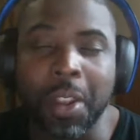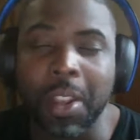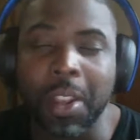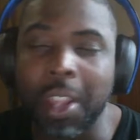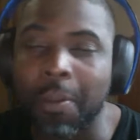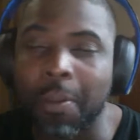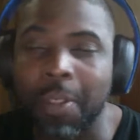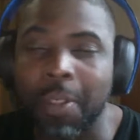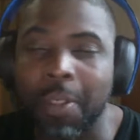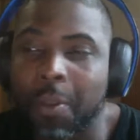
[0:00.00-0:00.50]

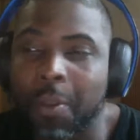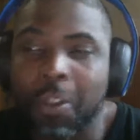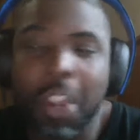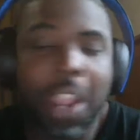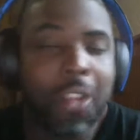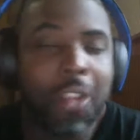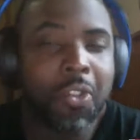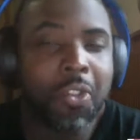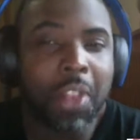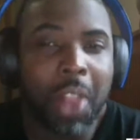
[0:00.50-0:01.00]
They've
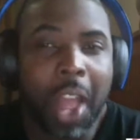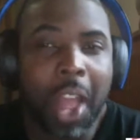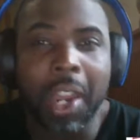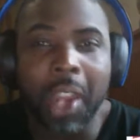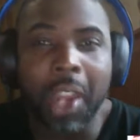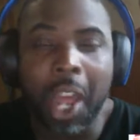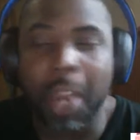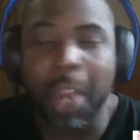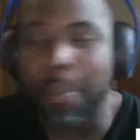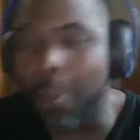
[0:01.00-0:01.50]
changed a lot
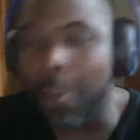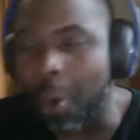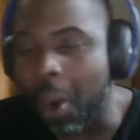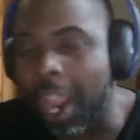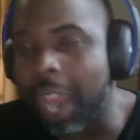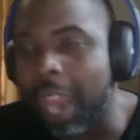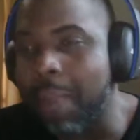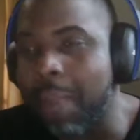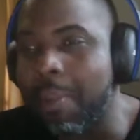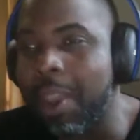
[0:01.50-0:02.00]
of more
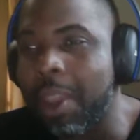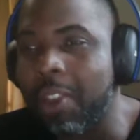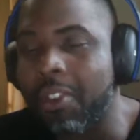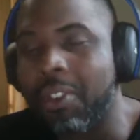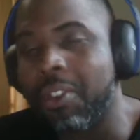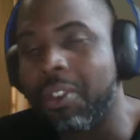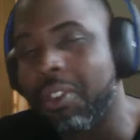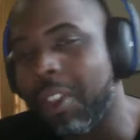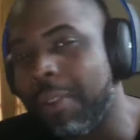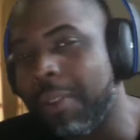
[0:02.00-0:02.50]
animation,
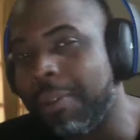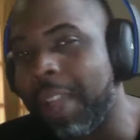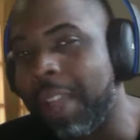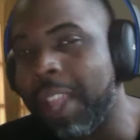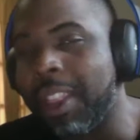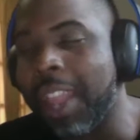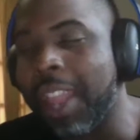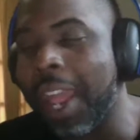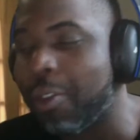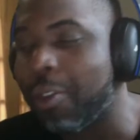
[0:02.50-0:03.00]
stuff like
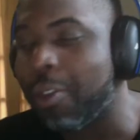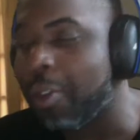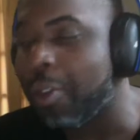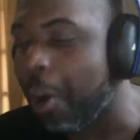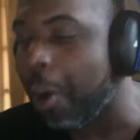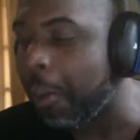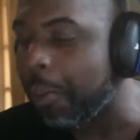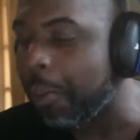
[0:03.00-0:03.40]
that. So